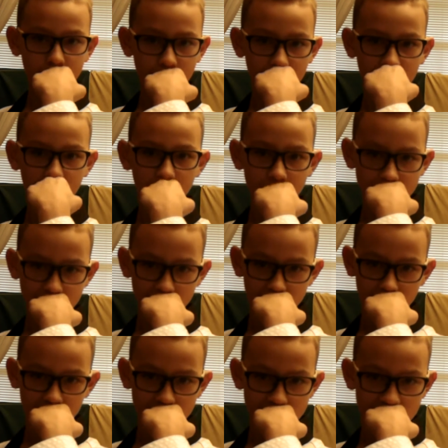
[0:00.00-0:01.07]
That also
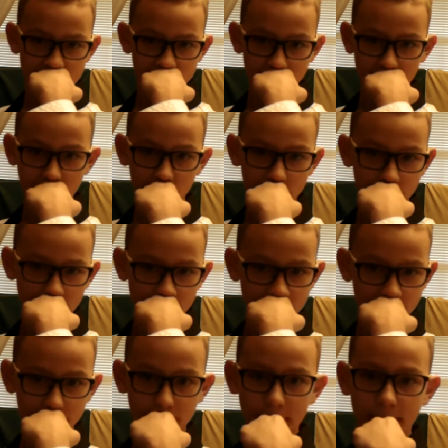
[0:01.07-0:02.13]
hurts really
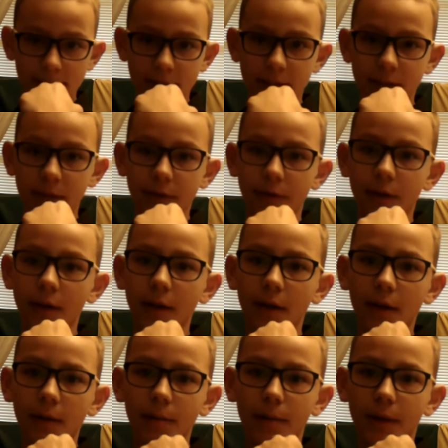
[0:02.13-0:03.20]
bad too.
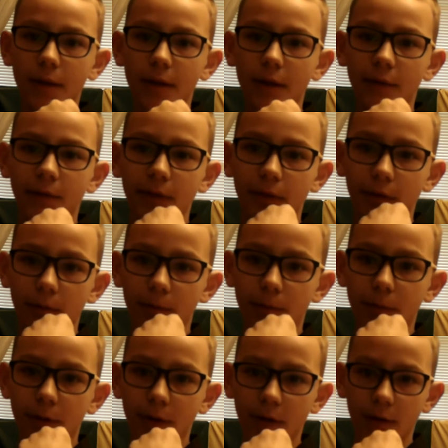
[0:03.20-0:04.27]
But if you
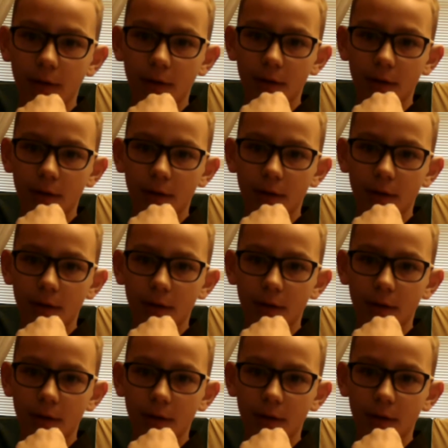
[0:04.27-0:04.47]
punch